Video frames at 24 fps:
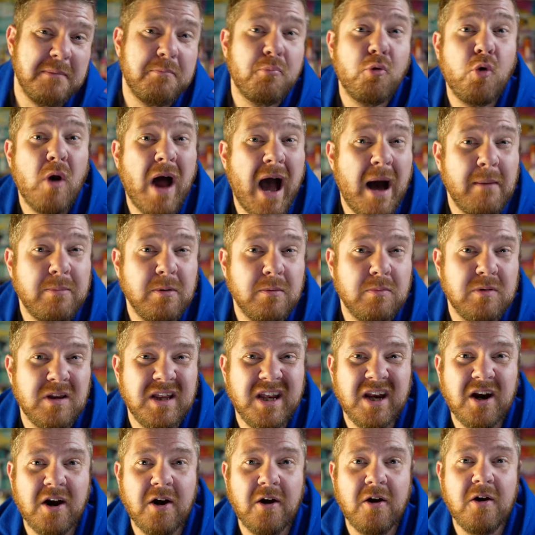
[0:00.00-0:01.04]

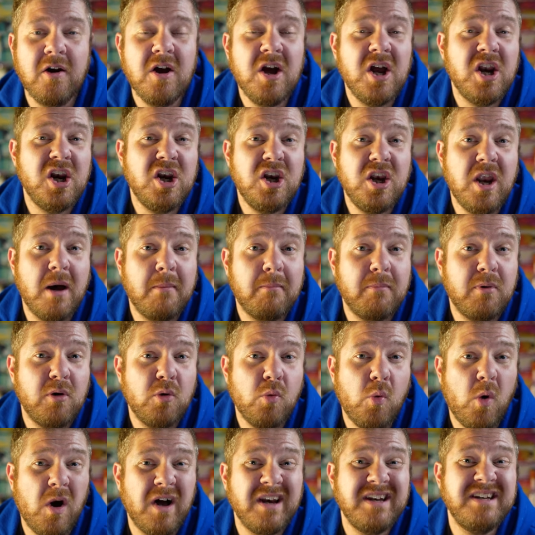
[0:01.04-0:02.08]
probably our number
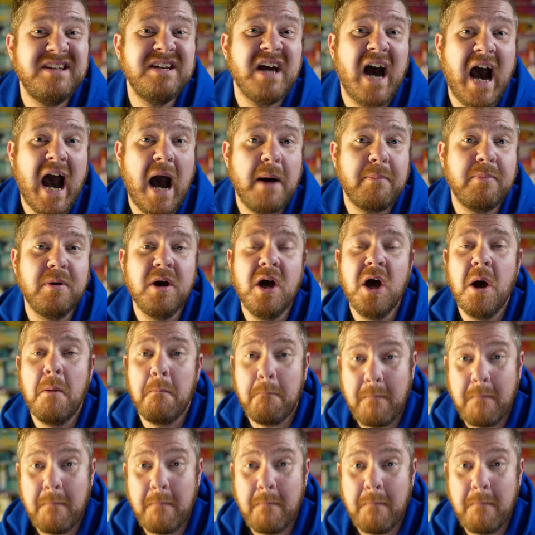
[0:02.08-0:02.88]
one top